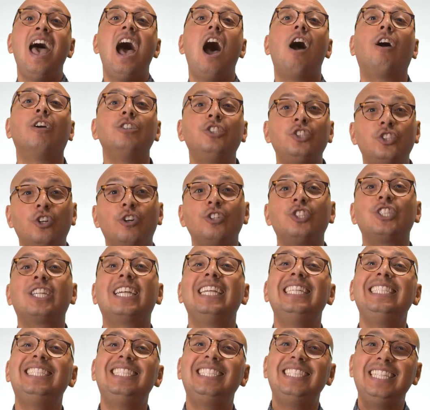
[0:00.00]
our church
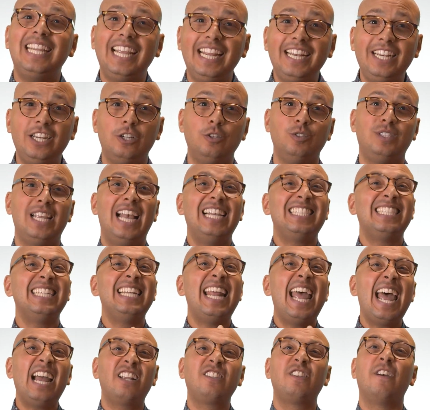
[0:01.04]
continues as
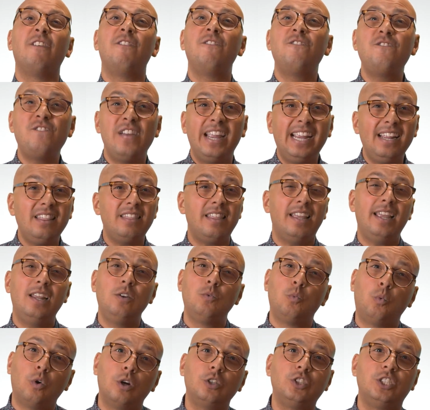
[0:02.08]
an act of faith
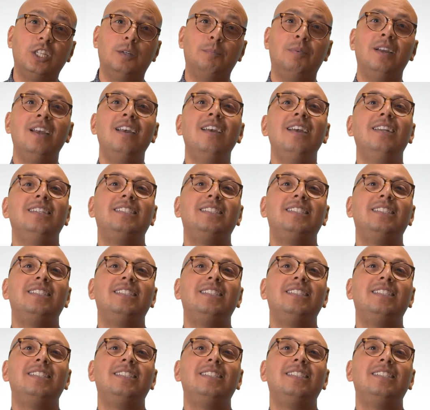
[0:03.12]
and worship